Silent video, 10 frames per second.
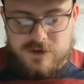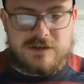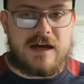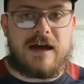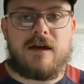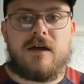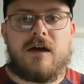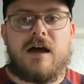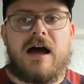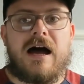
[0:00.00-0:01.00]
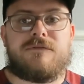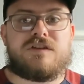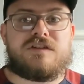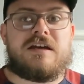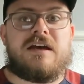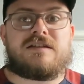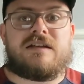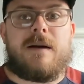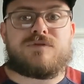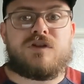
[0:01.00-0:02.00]
And I have to say, it's
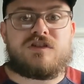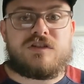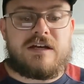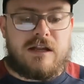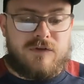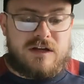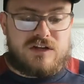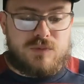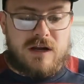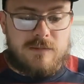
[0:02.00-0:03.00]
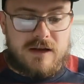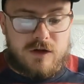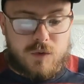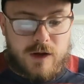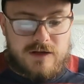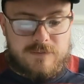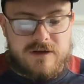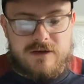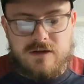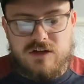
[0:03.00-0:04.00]
an absolute steal if it is 20 million quid. I
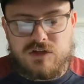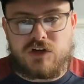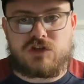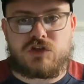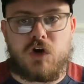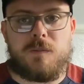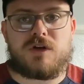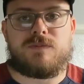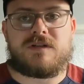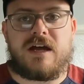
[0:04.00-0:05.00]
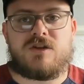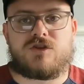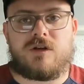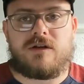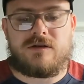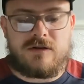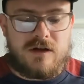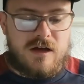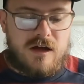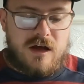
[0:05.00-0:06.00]
mean, he's got so much potential, and
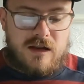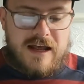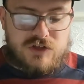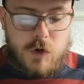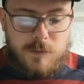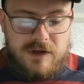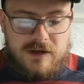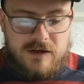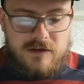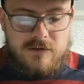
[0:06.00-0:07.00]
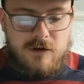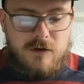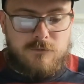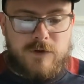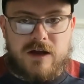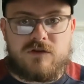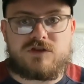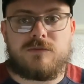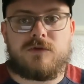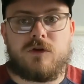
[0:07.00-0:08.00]
let's hope he can fire
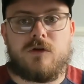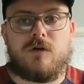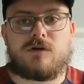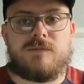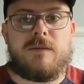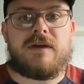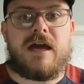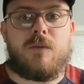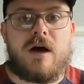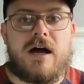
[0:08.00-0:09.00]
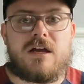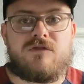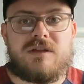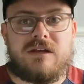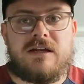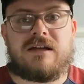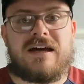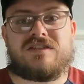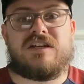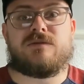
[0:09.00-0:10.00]
us some goals, maybe get we're higher in the league.
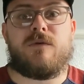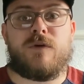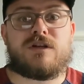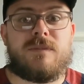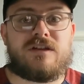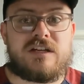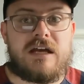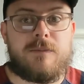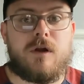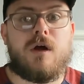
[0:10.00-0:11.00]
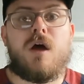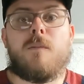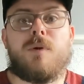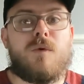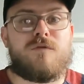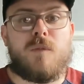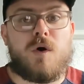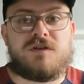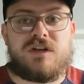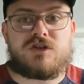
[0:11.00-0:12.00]
Last season, we finished mid-table. But with
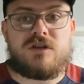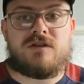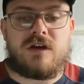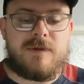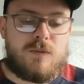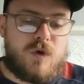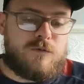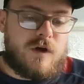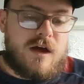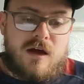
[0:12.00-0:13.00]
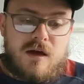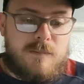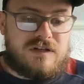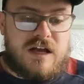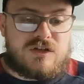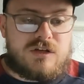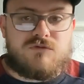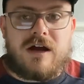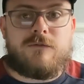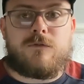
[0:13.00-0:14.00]
more additions, I mean, with potentially
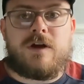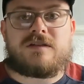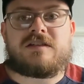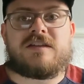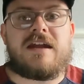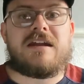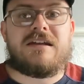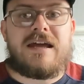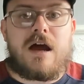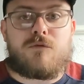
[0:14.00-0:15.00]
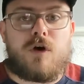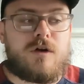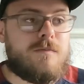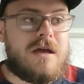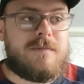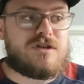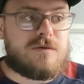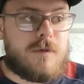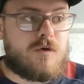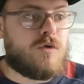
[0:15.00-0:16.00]
Ryan Fraser signing later on or maybe
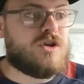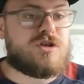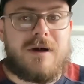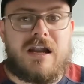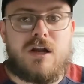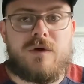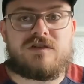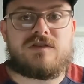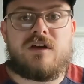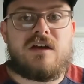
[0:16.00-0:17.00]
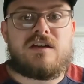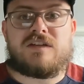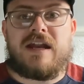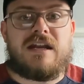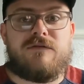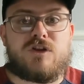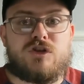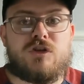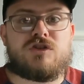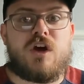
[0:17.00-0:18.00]
tomorrow and Jamal Lewis signing either
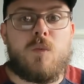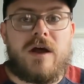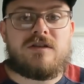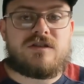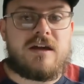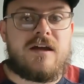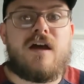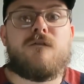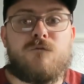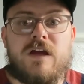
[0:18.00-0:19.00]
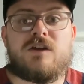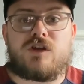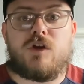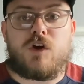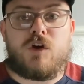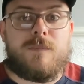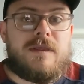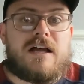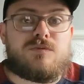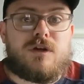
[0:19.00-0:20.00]
Tuesday or Wednesday, things are looking up,
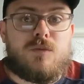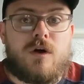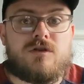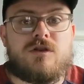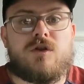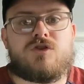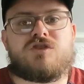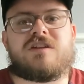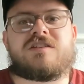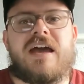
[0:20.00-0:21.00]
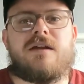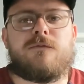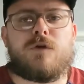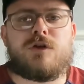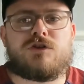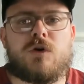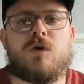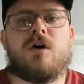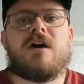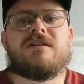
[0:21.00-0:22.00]
and that's what you want, you know, just to sign him through the
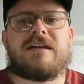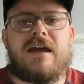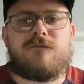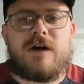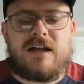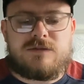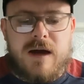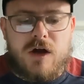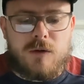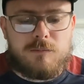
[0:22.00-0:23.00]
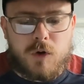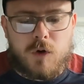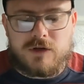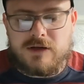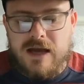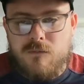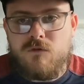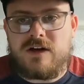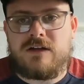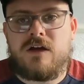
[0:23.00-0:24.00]
door to get fans back on board and get them
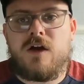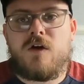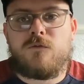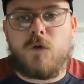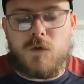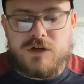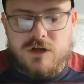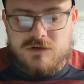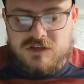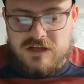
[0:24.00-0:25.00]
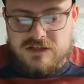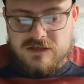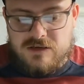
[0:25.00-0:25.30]
ready for the new season.